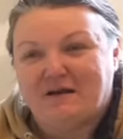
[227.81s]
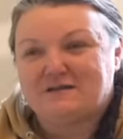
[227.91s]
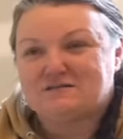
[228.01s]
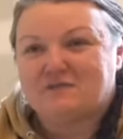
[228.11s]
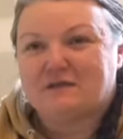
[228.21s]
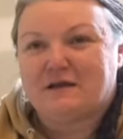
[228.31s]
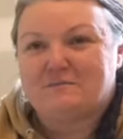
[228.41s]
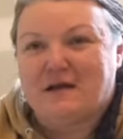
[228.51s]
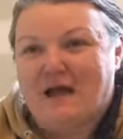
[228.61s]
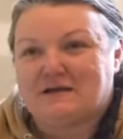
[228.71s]
now I just feel like
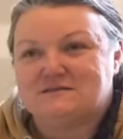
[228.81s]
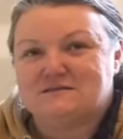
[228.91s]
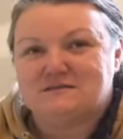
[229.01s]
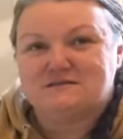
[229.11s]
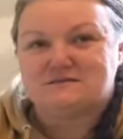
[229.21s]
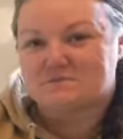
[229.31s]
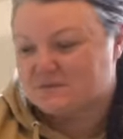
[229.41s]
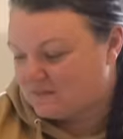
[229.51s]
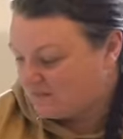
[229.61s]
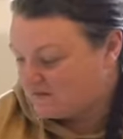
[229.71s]
I'm accenting
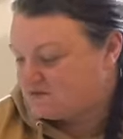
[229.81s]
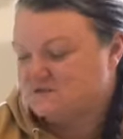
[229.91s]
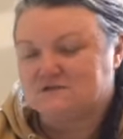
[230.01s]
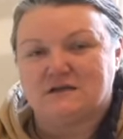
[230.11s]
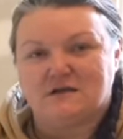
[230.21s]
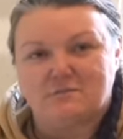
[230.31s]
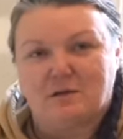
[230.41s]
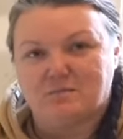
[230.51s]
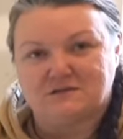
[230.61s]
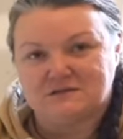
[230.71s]
something that's just like a
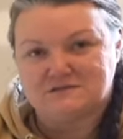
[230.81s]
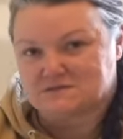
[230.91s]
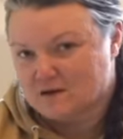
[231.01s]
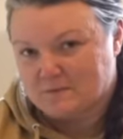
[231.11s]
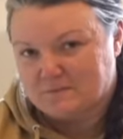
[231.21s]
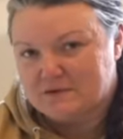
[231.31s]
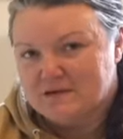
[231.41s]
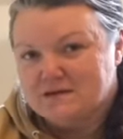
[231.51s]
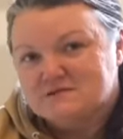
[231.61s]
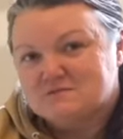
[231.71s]
bubbly stump.
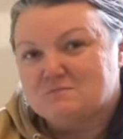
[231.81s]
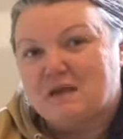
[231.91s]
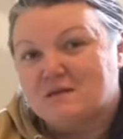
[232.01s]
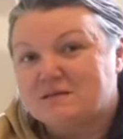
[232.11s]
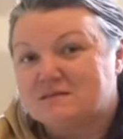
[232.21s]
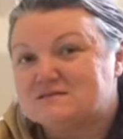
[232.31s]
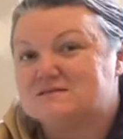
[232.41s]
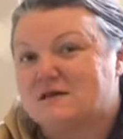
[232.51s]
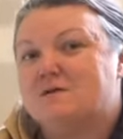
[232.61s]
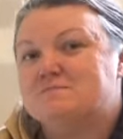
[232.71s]
So maybe
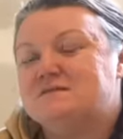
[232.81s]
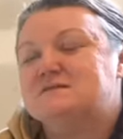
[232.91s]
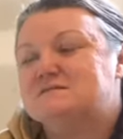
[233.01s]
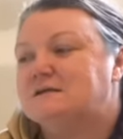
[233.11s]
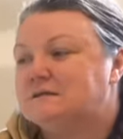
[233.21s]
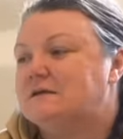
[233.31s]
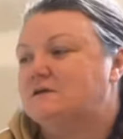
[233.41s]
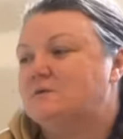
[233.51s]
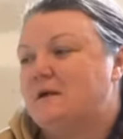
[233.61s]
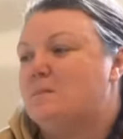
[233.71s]
this tub needs a
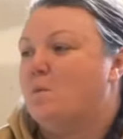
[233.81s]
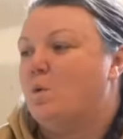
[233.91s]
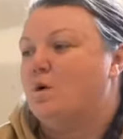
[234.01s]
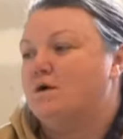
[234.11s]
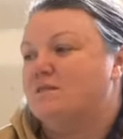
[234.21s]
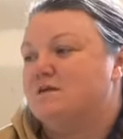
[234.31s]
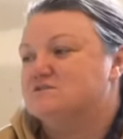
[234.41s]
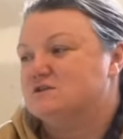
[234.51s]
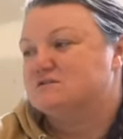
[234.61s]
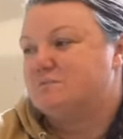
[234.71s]
little bit more
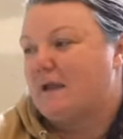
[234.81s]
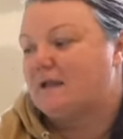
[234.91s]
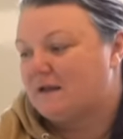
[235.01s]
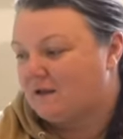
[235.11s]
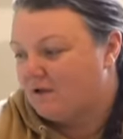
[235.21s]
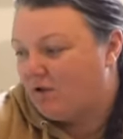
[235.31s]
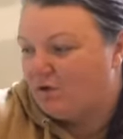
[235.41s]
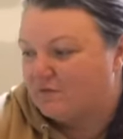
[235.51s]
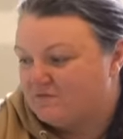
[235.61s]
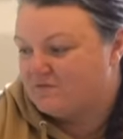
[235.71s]
than just painting
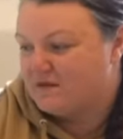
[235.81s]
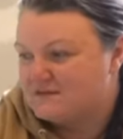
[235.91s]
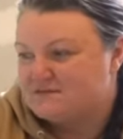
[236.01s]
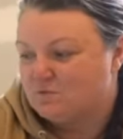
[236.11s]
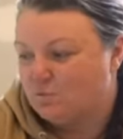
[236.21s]
all of this